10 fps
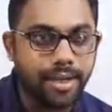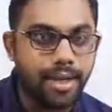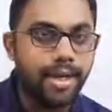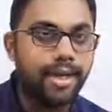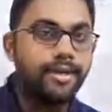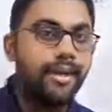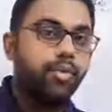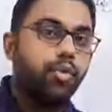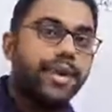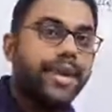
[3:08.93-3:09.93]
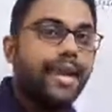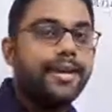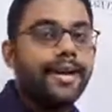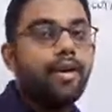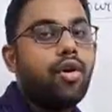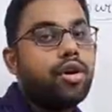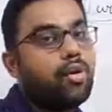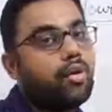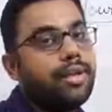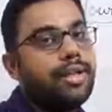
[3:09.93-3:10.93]
and then we can record
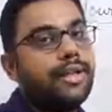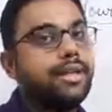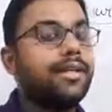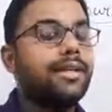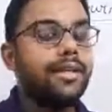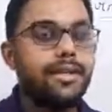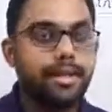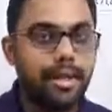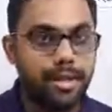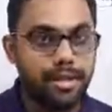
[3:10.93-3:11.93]
only in journal.